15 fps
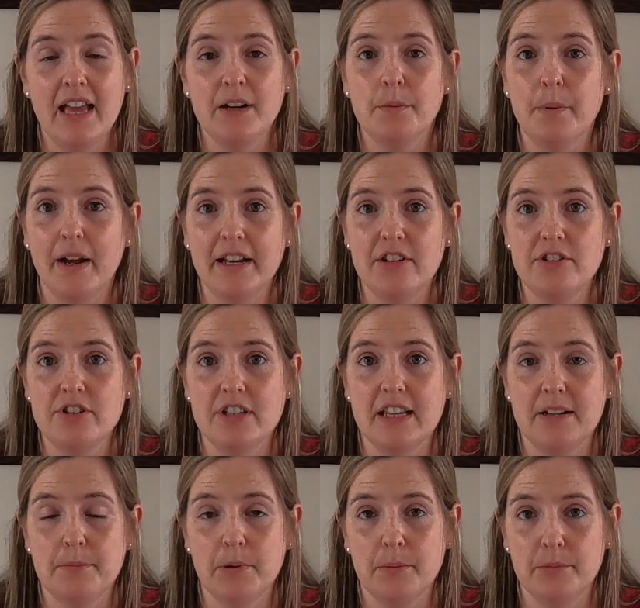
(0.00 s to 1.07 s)
And why don't you
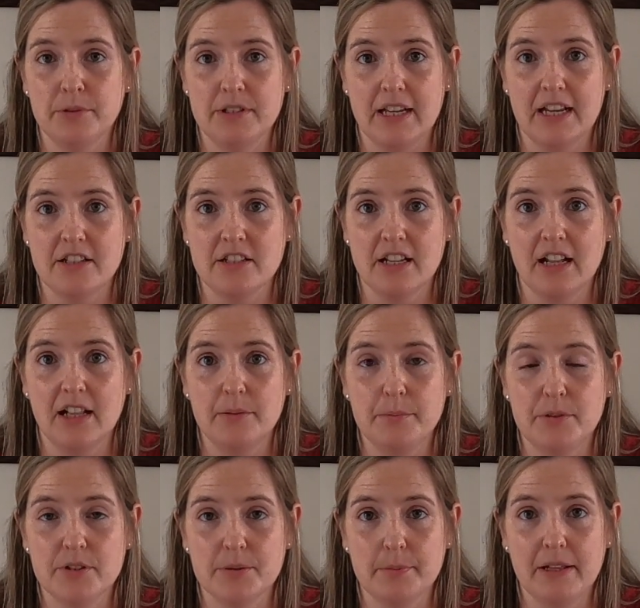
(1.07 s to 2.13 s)
get mom or dad to
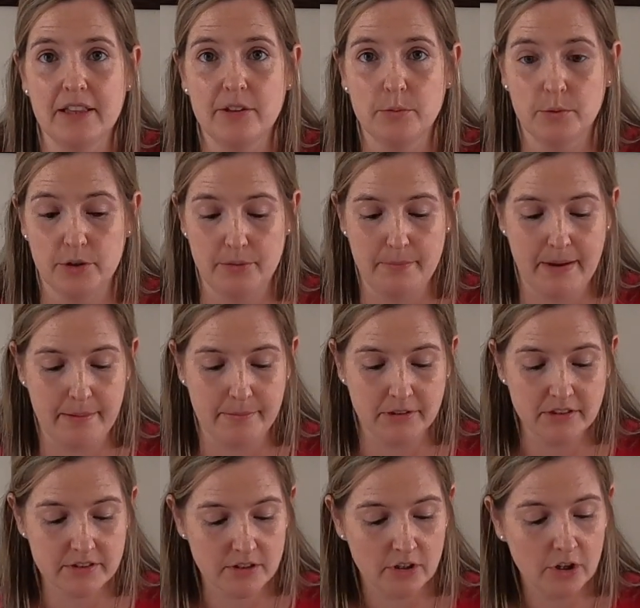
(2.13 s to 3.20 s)
help you spell the word
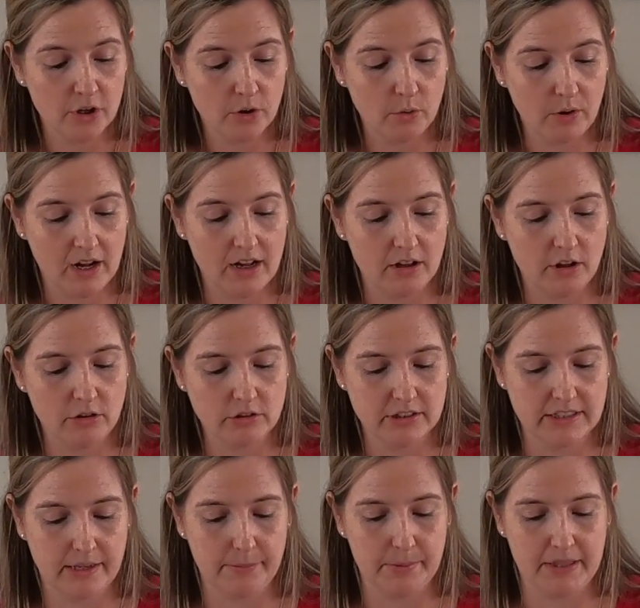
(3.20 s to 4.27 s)
mammals, or I'll hold
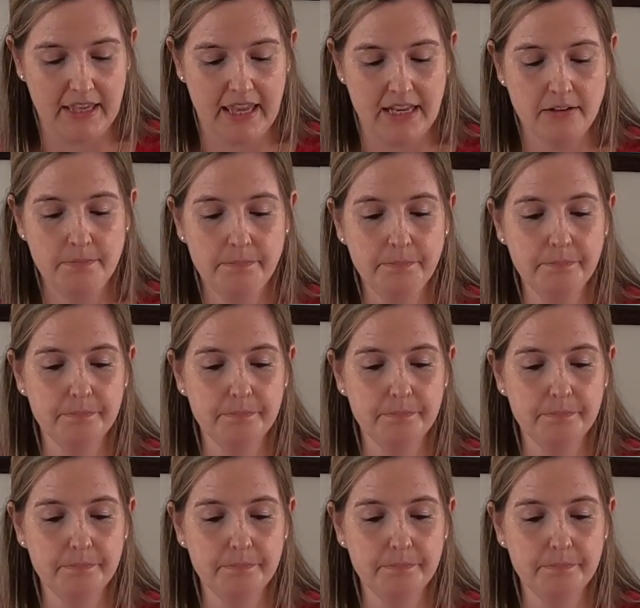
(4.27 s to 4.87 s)
it up again.